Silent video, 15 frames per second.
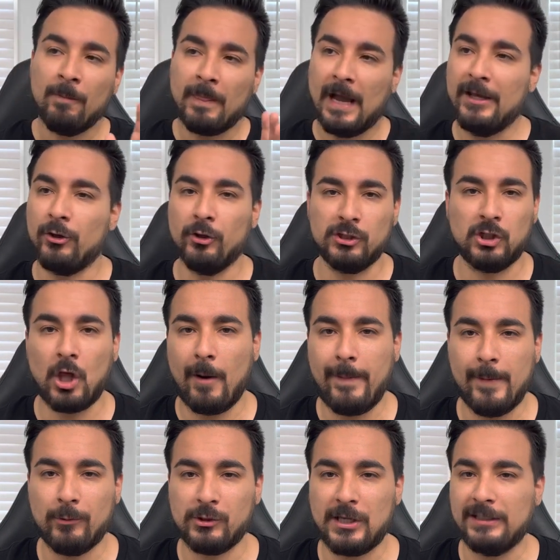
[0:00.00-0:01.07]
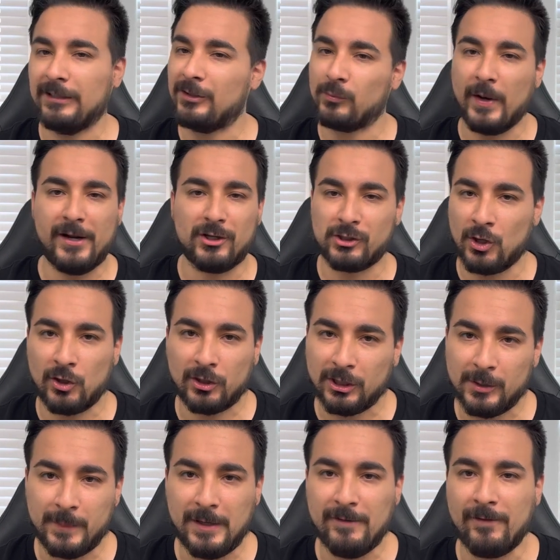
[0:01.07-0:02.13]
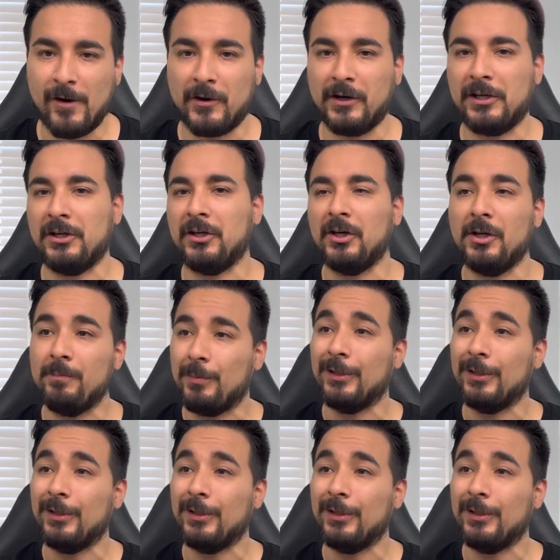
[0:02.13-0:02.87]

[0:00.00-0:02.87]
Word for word: I know there's a lot of people saying that the Raiders aren't going to be very good,